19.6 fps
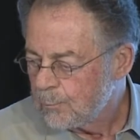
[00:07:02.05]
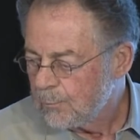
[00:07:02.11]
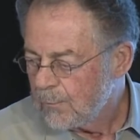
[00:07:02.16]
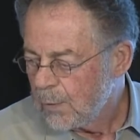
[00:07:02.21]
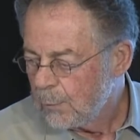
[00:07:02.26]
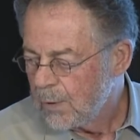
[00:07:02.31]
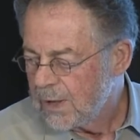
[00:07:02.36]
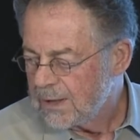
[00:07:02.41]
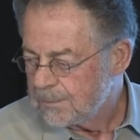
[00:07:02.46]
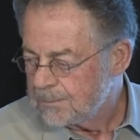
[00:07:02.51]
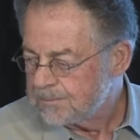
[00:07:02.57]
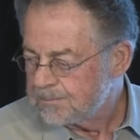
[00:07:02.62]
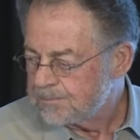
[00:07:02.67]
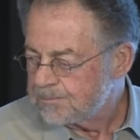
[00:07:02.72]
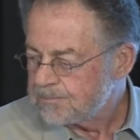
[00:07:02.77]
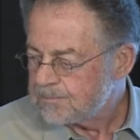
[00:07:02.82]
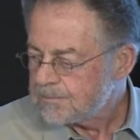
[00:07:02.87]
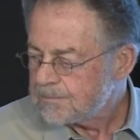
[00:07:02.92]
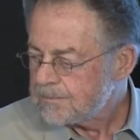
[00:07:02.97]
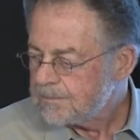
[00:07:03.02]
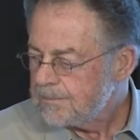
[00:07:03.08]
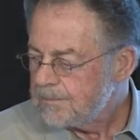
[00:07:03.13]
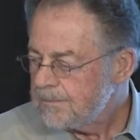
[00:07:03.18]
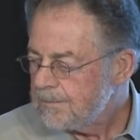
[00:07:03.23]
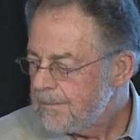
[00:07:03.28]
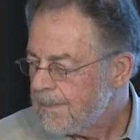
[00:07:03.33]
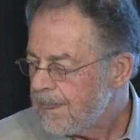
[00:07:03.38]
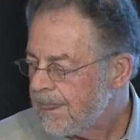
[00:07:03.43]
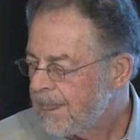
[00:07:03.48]
Well,
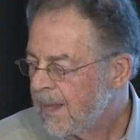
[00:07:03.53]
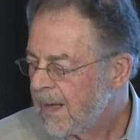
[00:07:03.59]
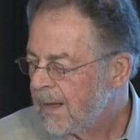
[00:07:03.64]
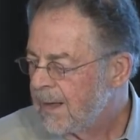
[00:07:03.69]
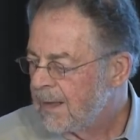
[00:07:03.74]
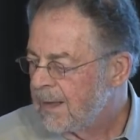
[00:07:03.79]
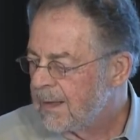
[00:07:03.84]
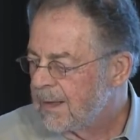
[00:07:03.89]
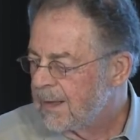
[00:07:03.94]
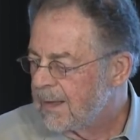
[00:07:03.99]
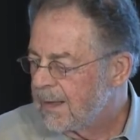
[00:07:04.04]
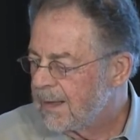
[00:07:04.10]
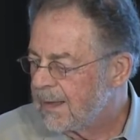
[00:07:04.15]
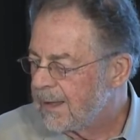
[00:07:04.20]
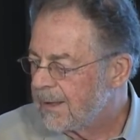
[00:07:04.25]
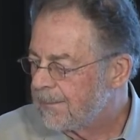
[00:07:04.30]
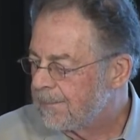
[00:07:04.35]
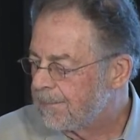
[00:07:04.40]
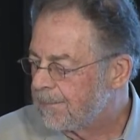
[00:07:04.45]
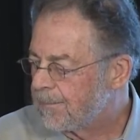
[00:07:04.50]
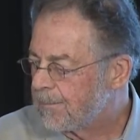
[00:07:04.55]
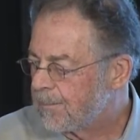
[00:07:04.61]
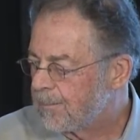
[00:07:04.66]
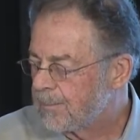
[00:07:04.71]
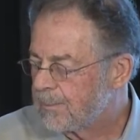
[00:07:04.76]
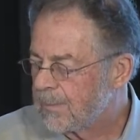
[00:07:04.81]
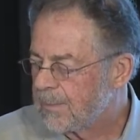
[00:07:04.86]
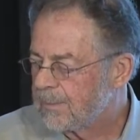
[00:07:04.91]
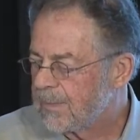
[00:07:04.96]
um,
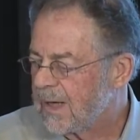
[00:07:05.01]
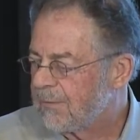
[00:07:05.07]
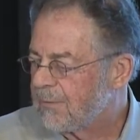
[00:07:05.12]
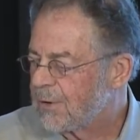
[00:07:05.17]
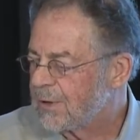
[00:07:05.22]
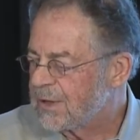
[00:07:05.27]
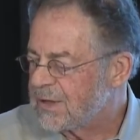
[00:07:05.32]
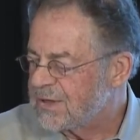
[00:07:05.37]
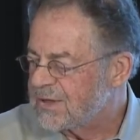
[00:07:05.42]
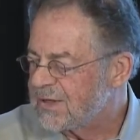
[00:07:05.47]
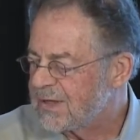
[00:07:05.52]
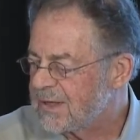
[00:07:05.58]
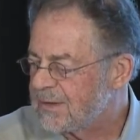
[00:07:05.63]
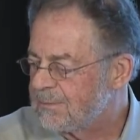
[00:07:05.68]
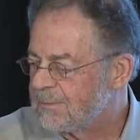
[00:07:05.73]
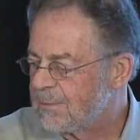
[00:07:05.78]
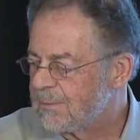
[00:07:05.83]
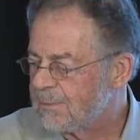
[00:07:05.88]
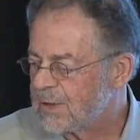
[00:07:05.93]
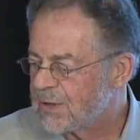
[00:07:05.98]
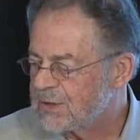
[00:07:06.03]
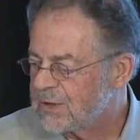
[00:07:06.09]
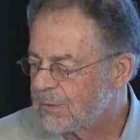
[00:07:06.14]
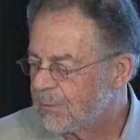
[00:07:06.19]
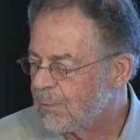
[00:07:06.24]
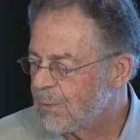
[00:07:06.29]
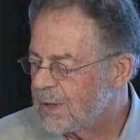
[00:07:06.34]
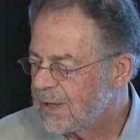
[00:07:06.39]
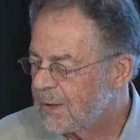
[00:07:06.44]
I've already said much
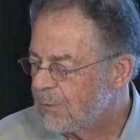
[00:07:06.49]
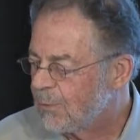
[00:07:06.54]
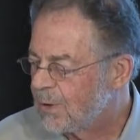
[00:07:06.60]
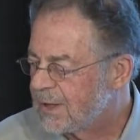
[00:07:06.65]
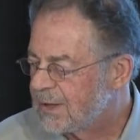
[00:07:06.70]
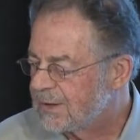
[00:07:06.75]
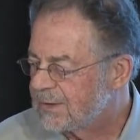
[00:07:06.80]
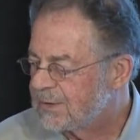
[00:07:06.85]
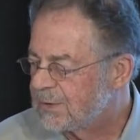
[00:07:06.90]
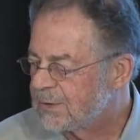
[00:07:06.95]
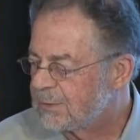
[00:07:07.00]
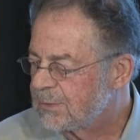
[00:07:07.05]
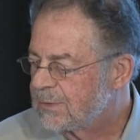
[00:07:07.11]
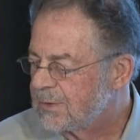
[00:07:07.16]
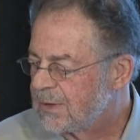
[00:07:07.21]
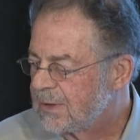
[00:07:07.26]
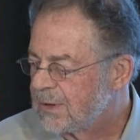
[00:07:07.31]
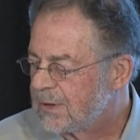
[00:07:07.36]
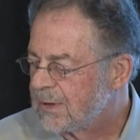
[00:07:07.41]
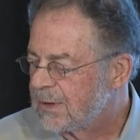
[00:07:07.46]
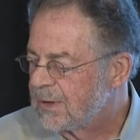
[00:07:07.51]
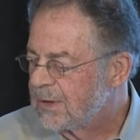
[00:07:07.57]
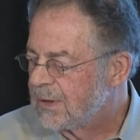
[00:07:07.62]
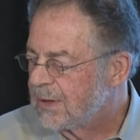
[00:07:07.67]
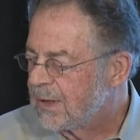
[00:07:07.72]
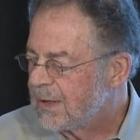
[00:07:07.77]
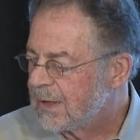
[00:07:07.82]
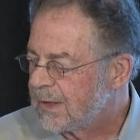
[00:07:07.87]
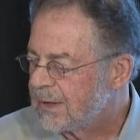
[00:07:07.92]
of what I wanted to,
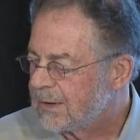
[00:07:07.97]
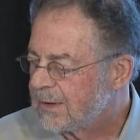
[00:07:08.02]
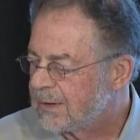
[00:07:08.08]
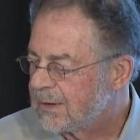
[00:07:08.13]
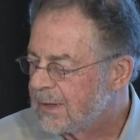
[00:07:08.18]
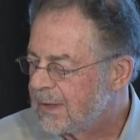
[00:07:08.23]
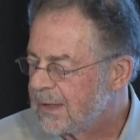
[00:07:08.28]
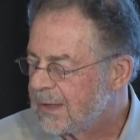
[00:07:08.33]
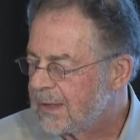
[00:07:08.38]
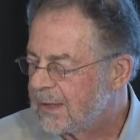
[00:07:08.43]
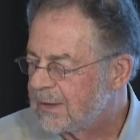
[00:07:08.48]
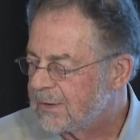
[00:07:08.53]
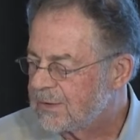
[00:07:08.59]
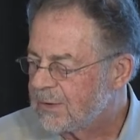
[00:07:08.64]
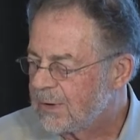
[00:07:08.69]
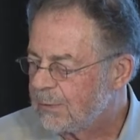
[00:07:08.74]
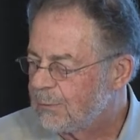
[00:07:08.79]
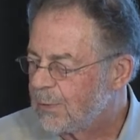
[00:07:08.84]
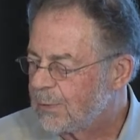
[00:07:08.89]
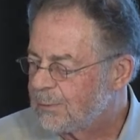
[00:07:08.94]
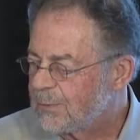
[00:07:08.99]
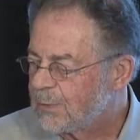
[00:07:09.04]
on, uh, so I won't